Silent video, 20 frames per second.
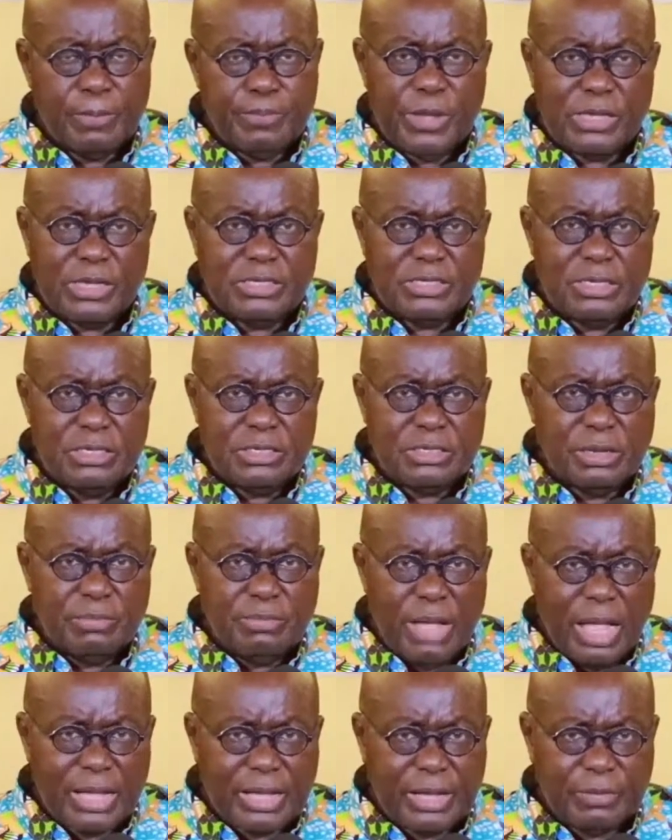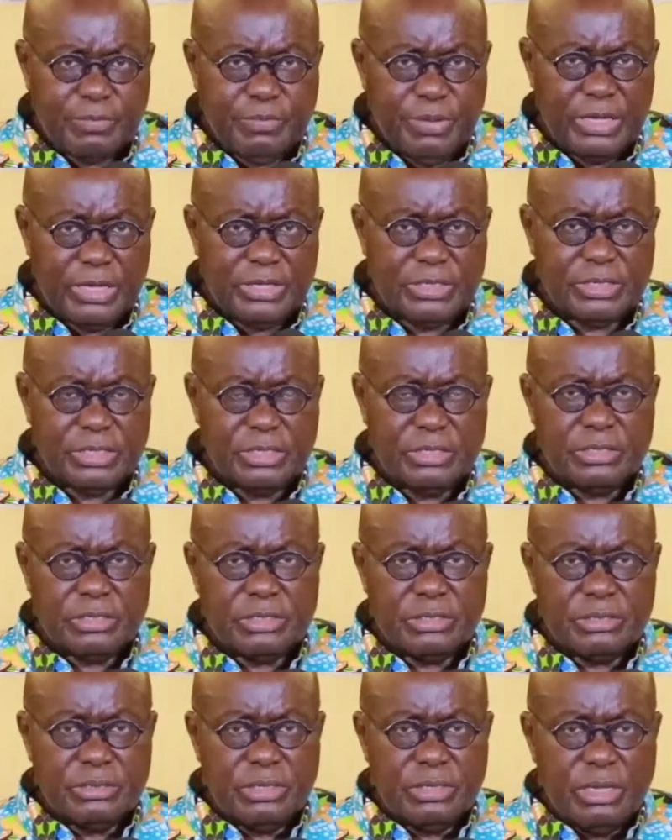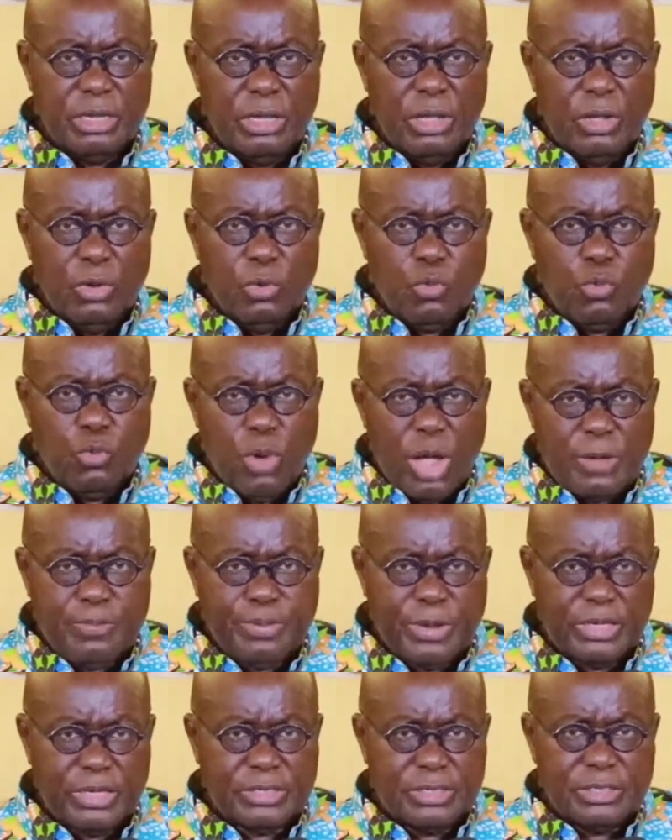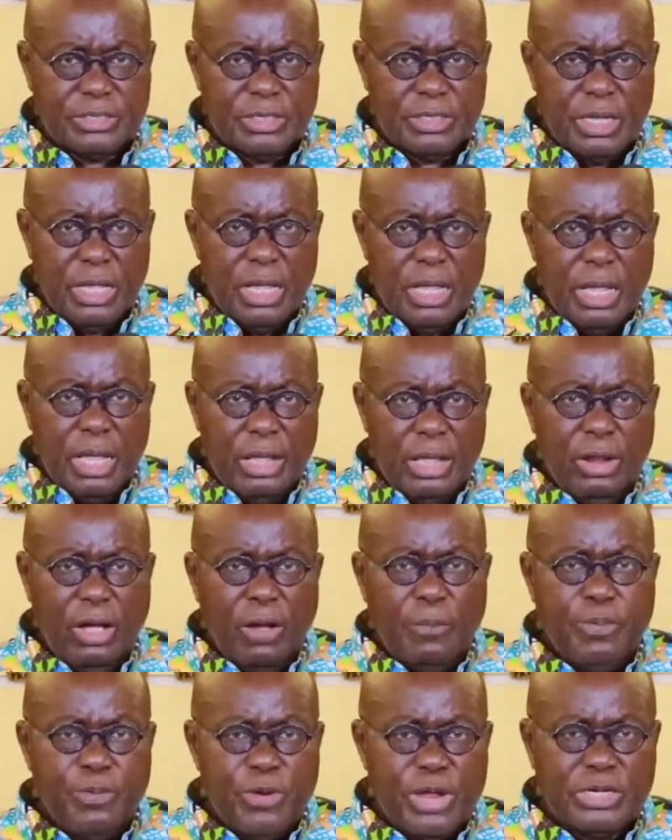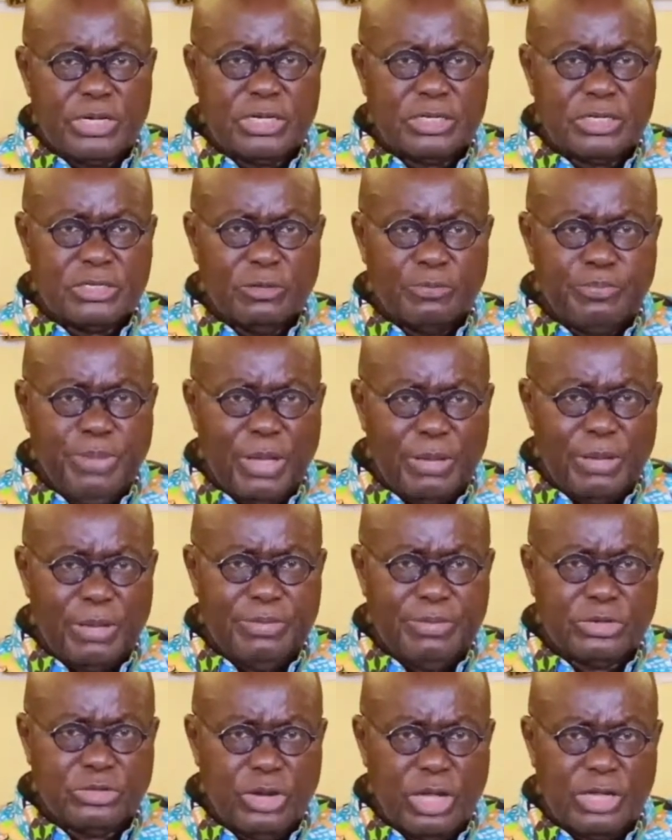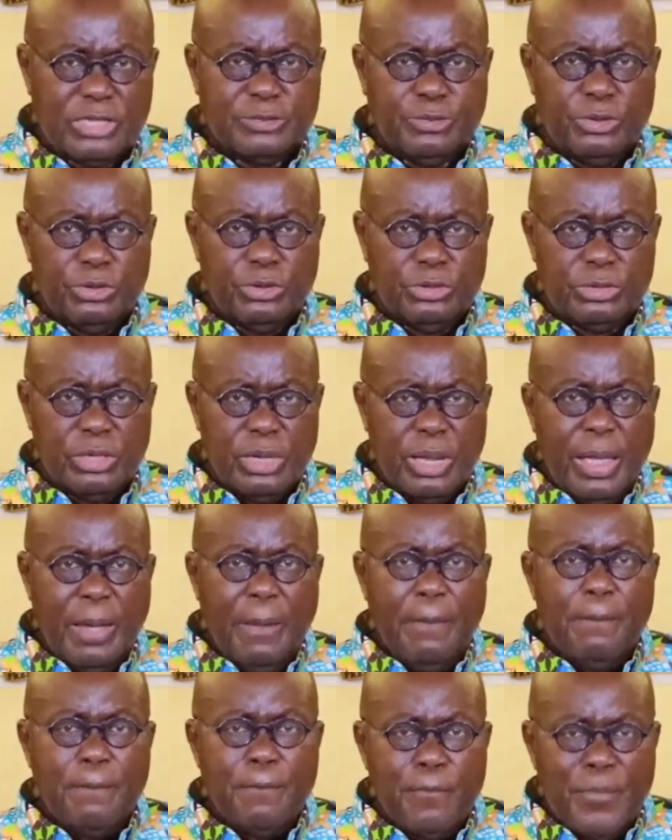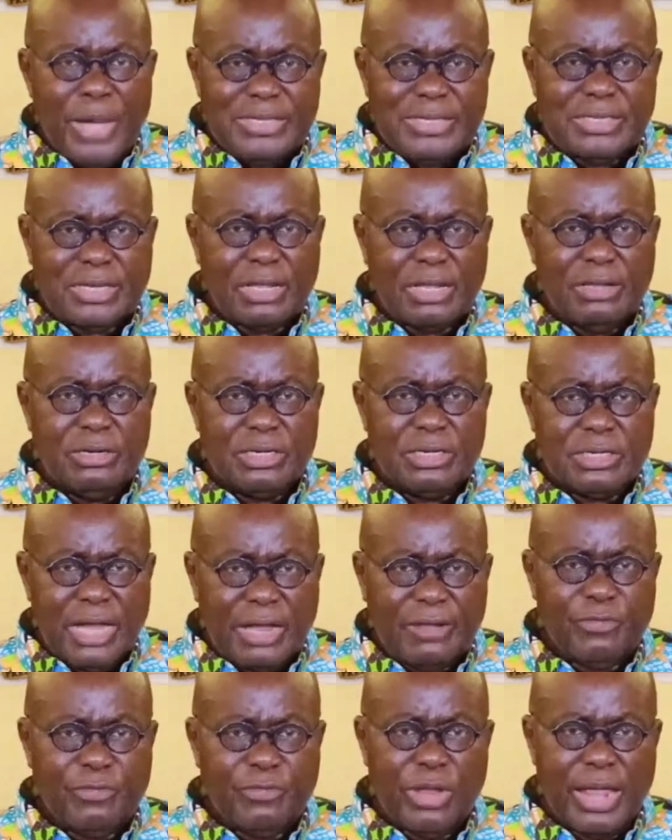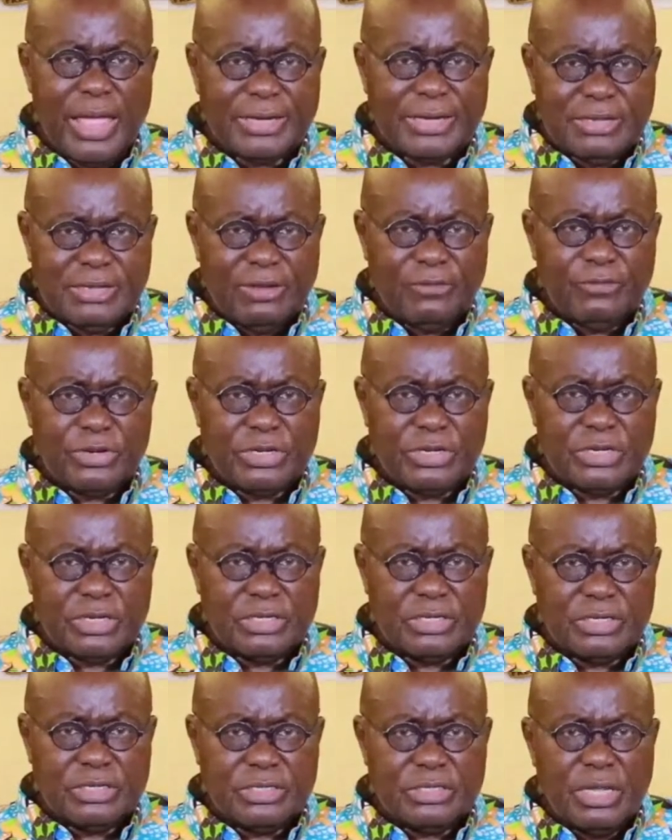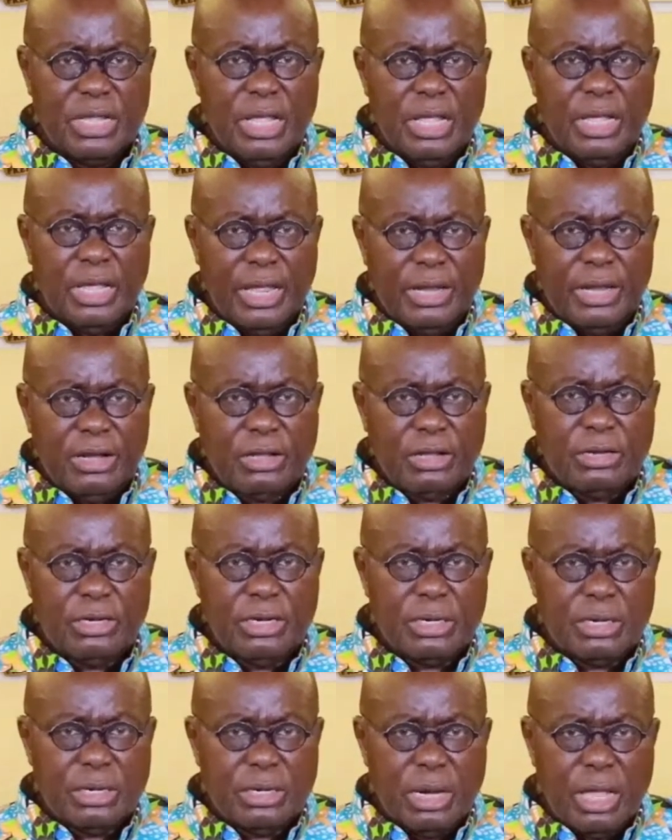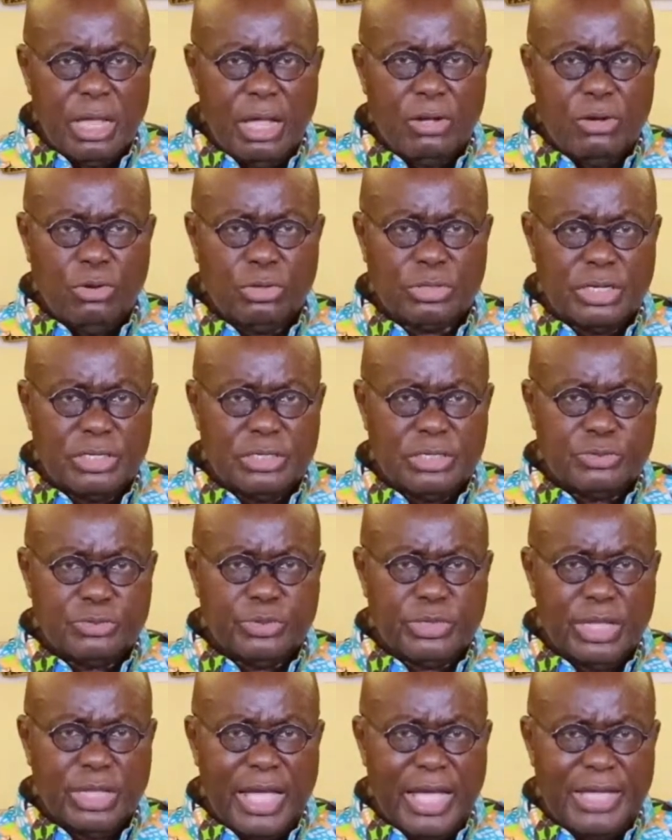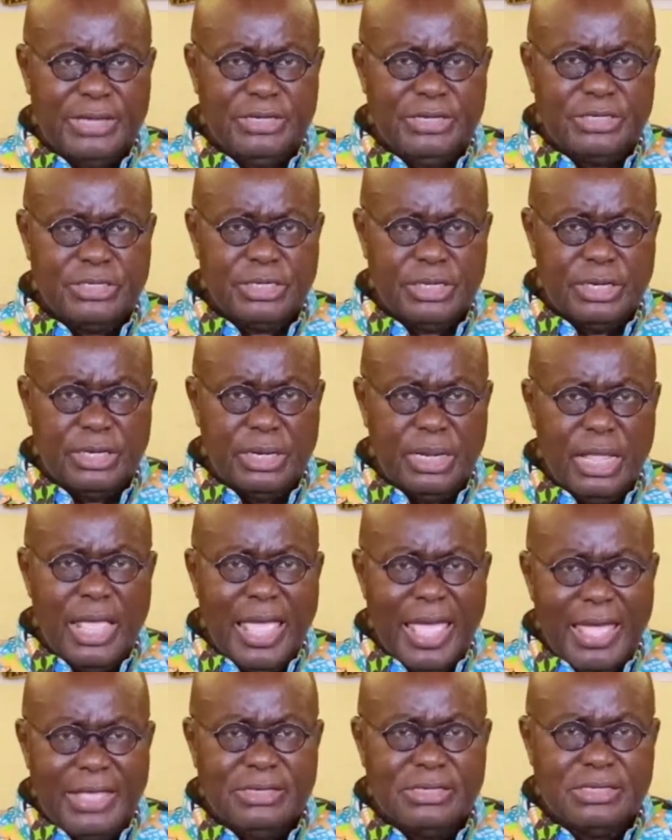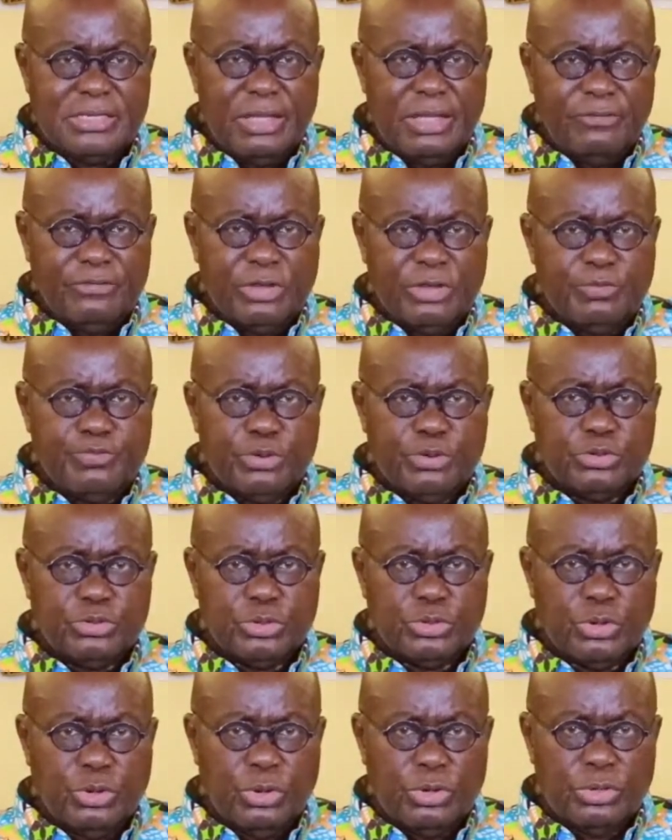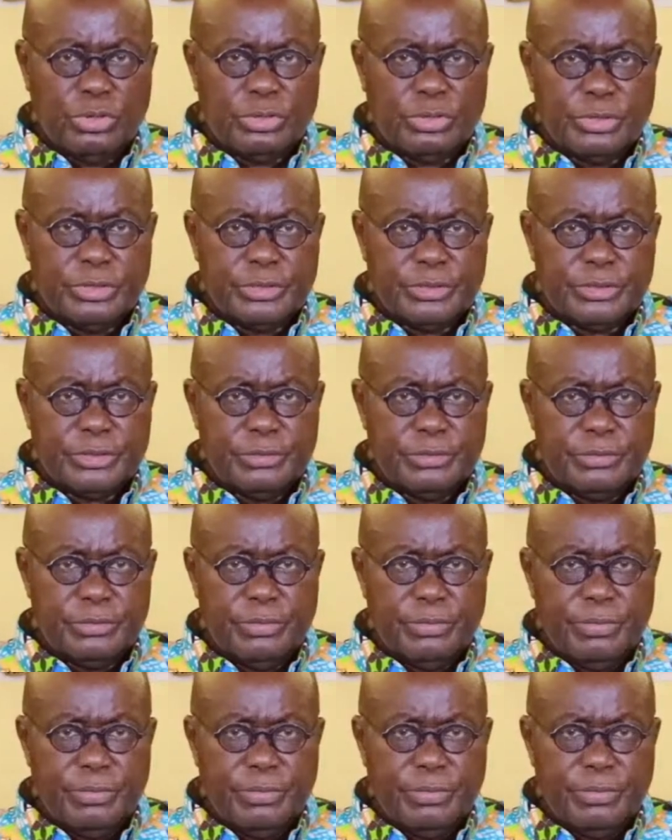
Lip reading: Persons in marketplaces, workplaces, and operators of public transport must conduct their activities in accordance with the hygiene and safety protocols.